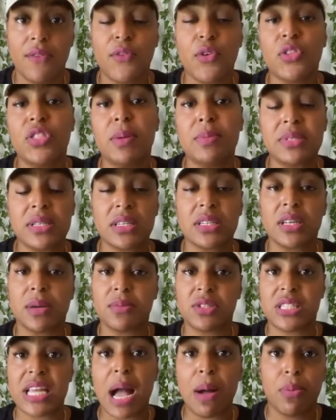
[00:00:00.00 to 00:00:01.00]
for them to
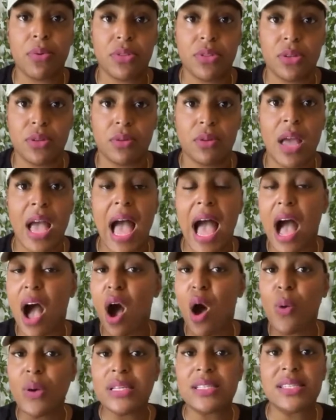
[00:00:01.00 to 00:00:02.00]
come shop with you? I
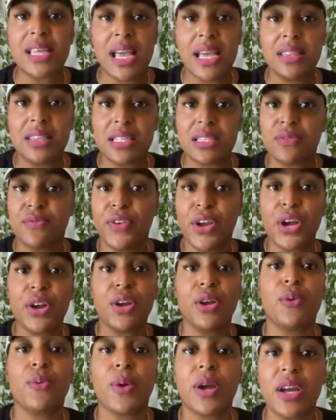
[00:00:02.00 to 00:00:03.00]
always say this,
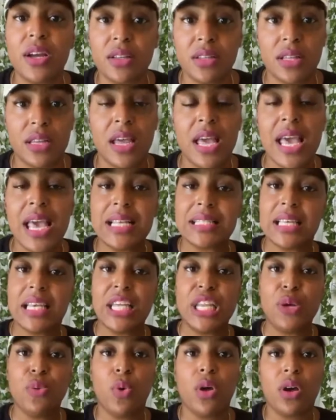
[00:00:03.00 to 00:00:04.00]
very rarely is
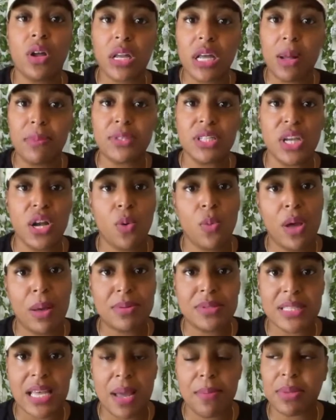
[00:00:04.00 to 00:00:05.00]
anyone going to come to your
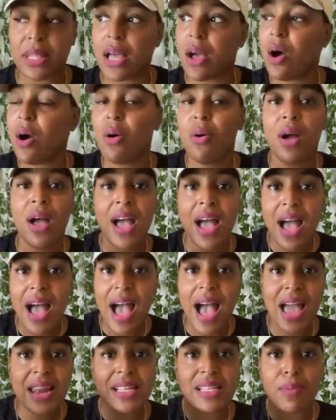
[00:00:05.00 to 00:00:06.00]
website and be like, oh,
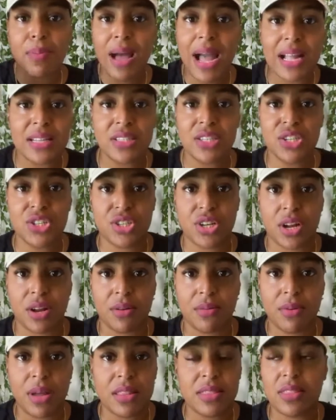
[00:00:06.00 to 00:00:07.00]
I need to buy a
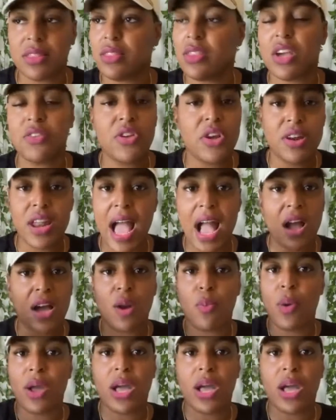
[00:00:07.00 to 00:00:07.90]
t-shirt. They're not going to